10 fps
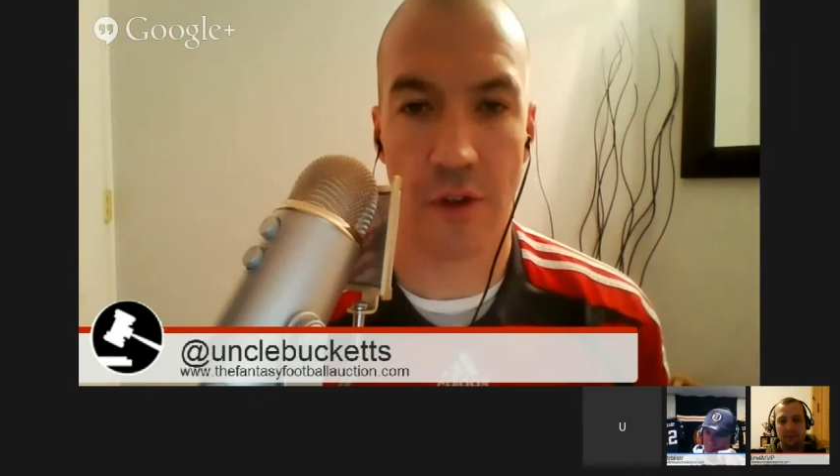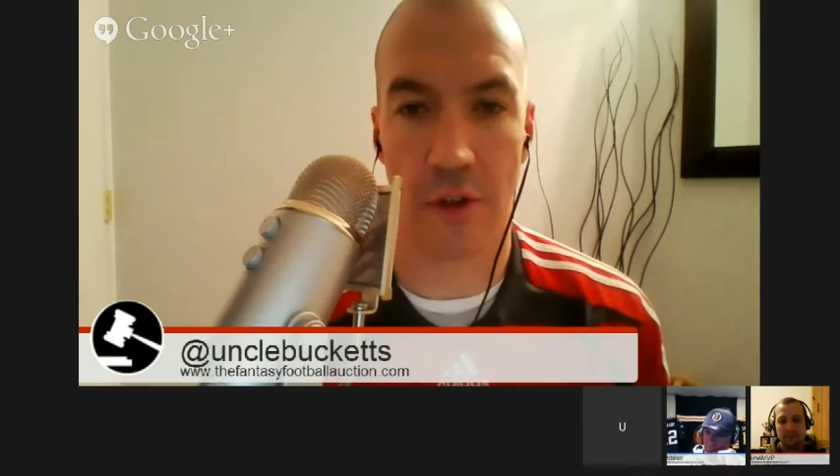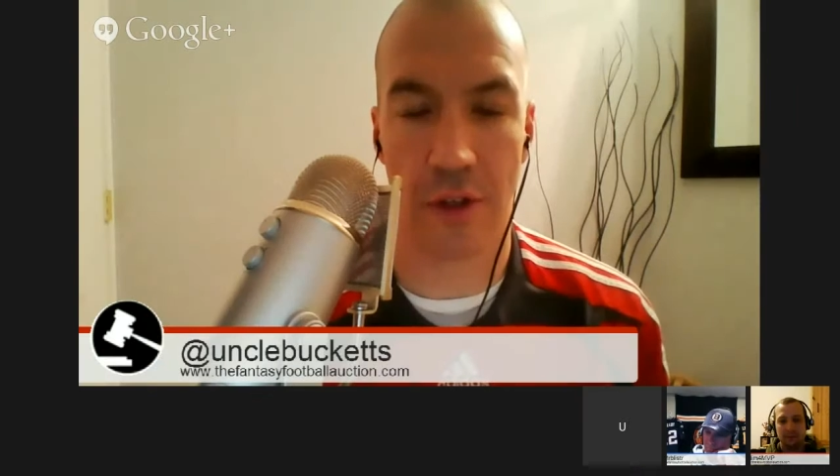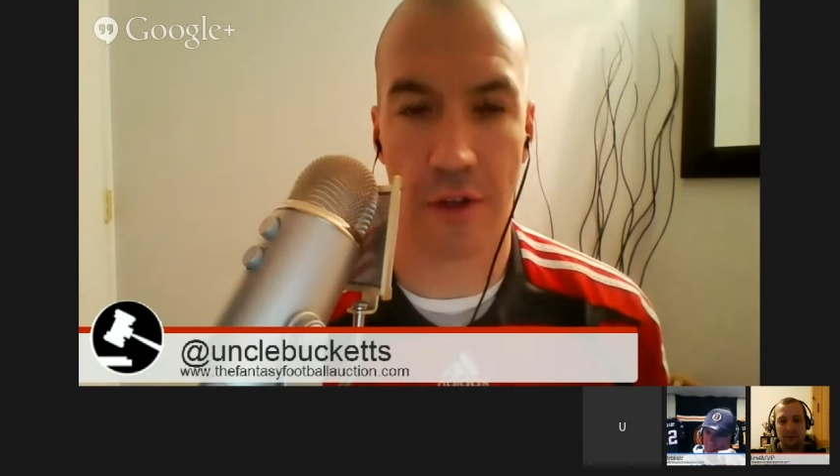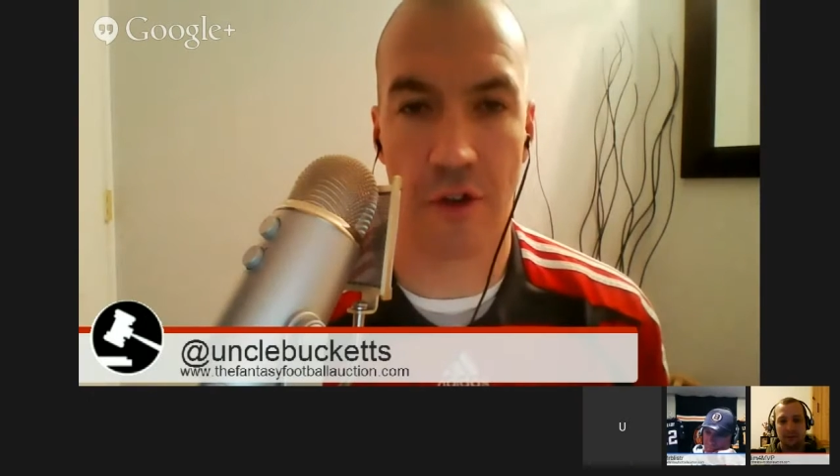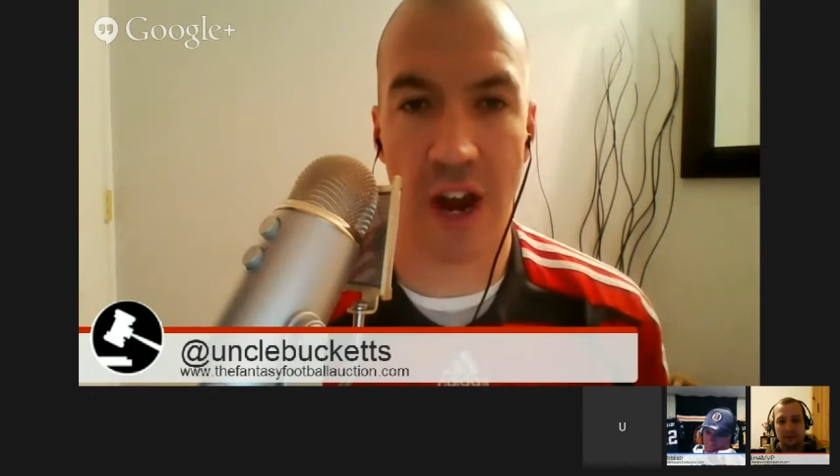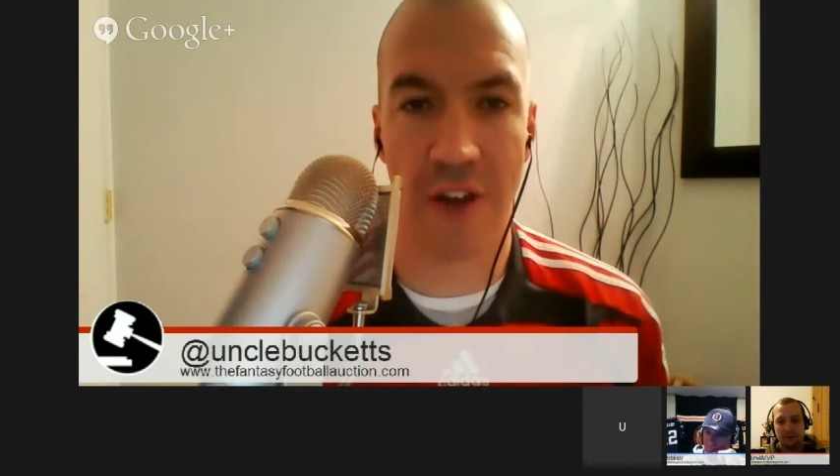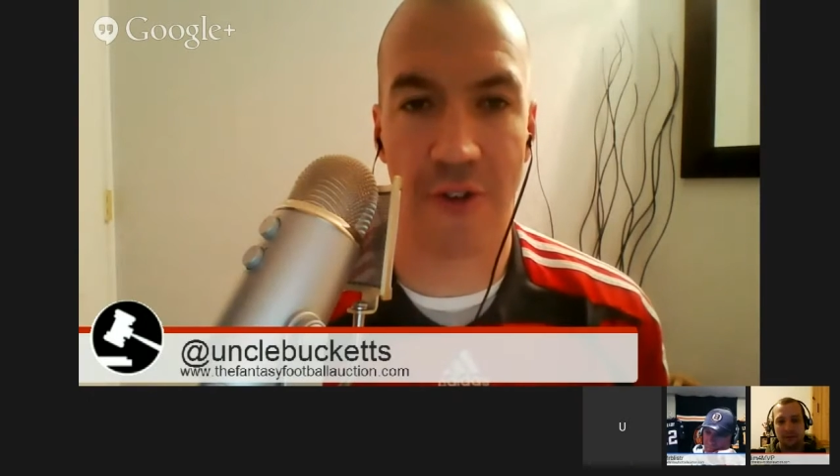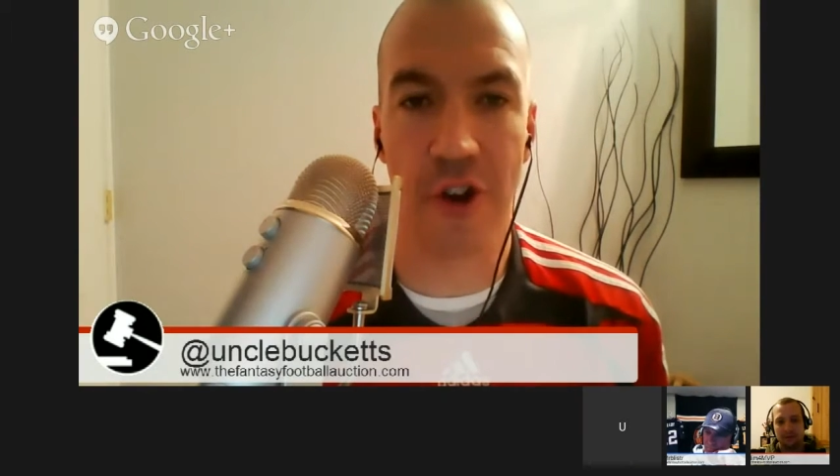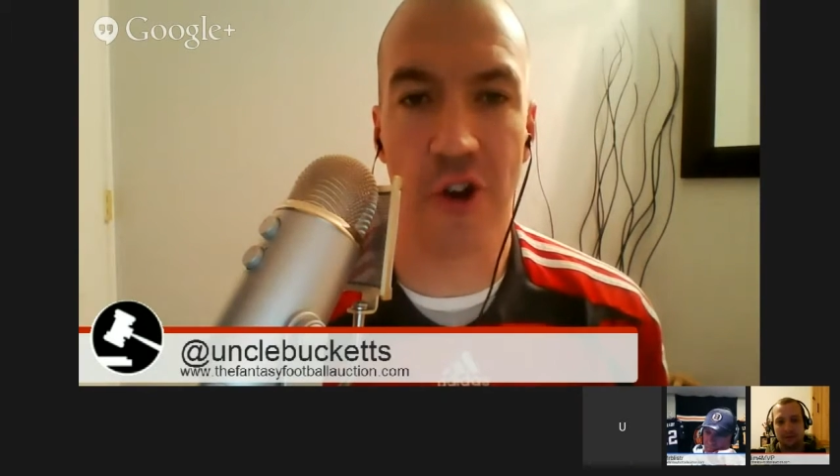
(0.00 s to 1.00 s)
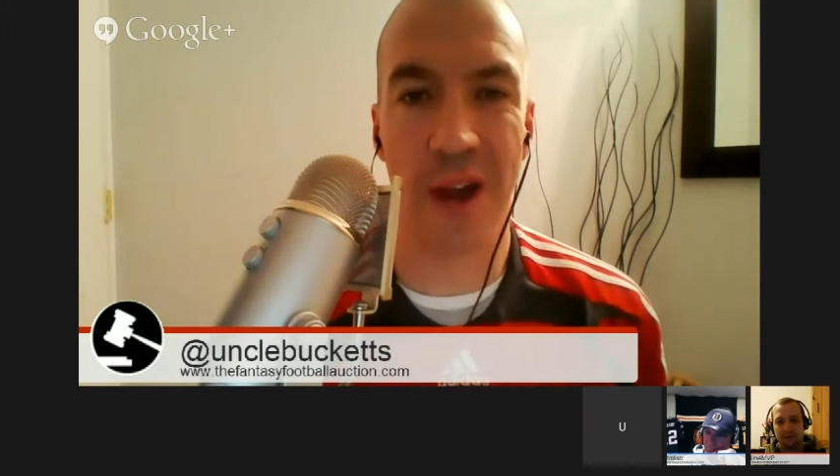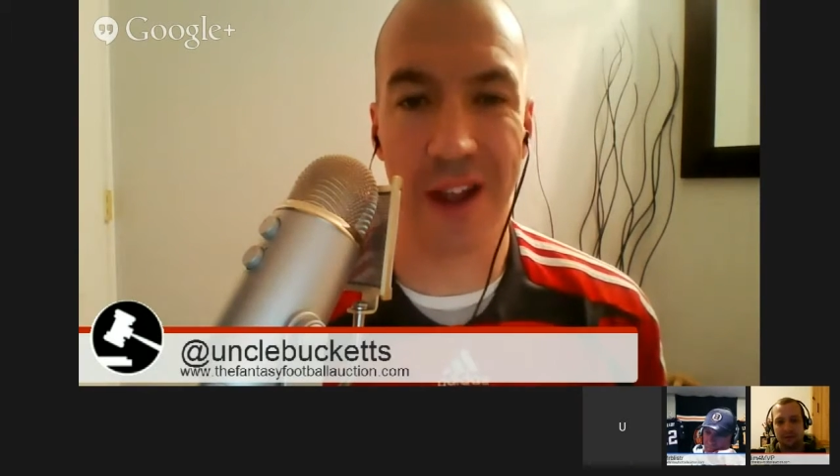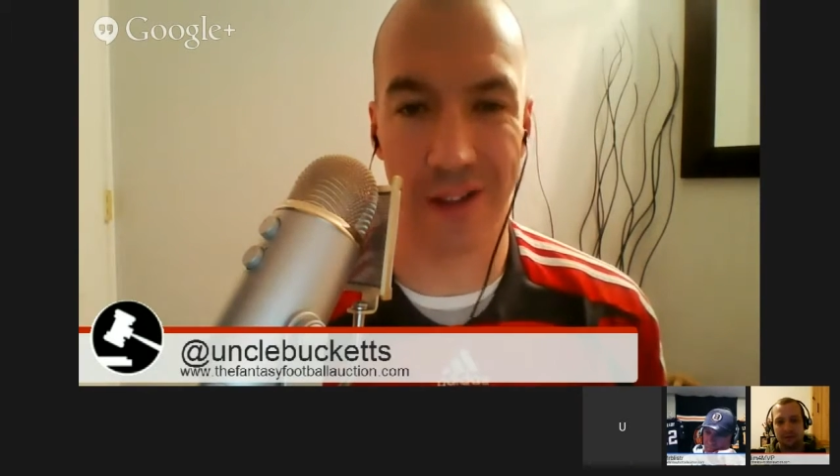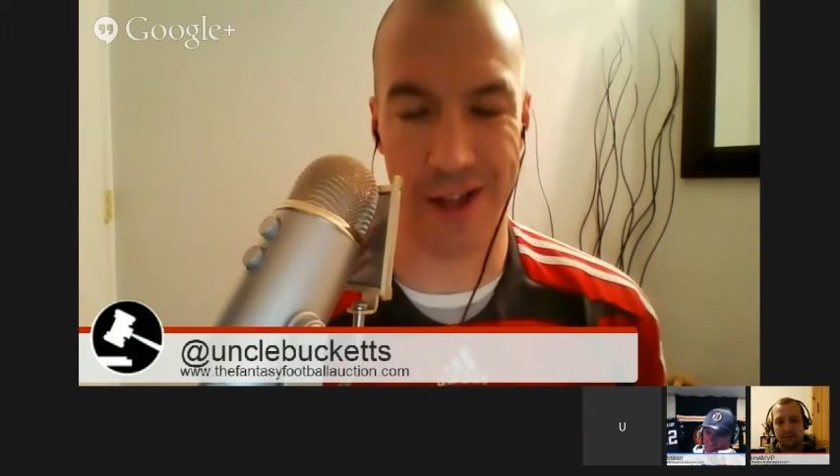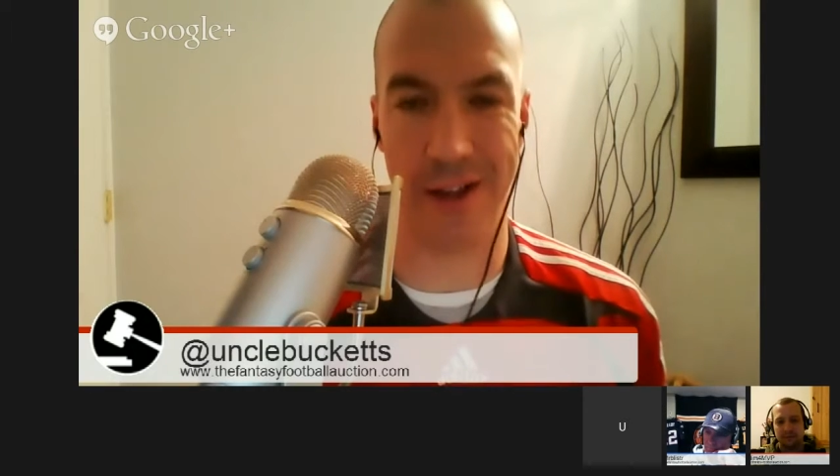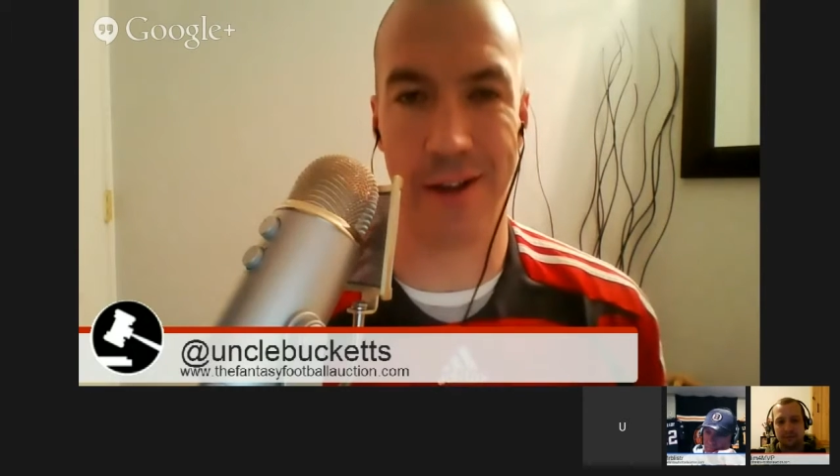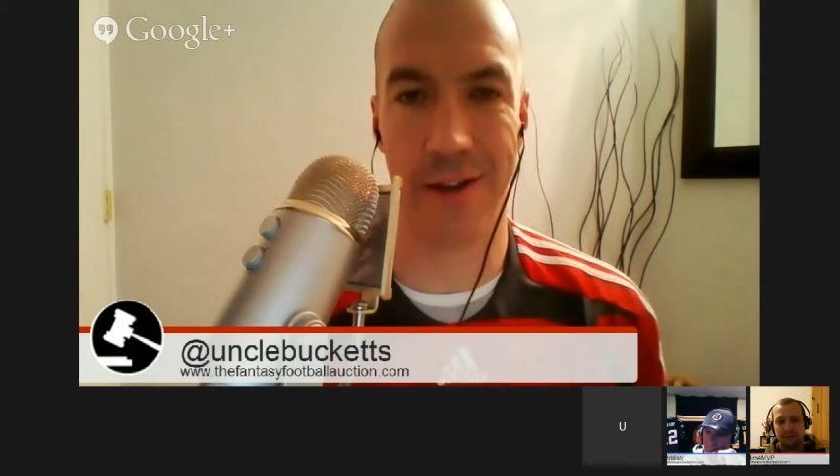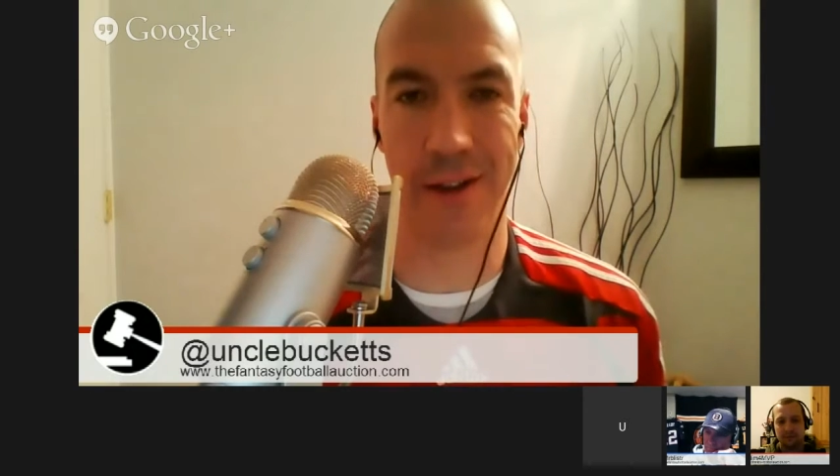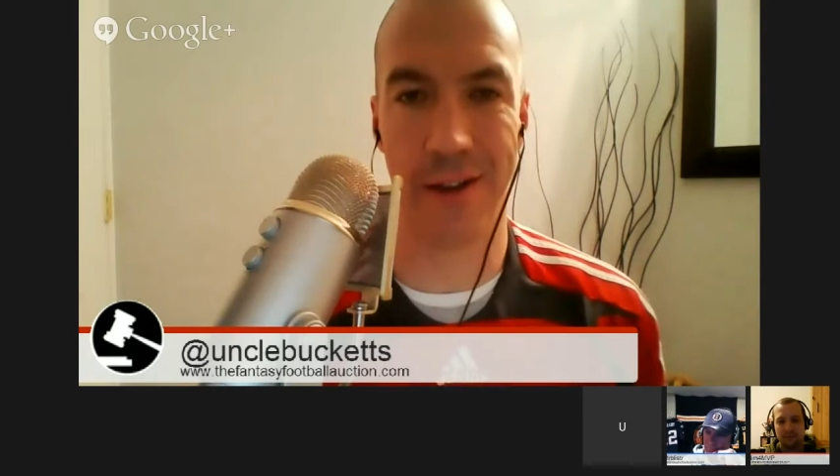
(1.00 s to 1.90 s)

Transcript: is great for New England,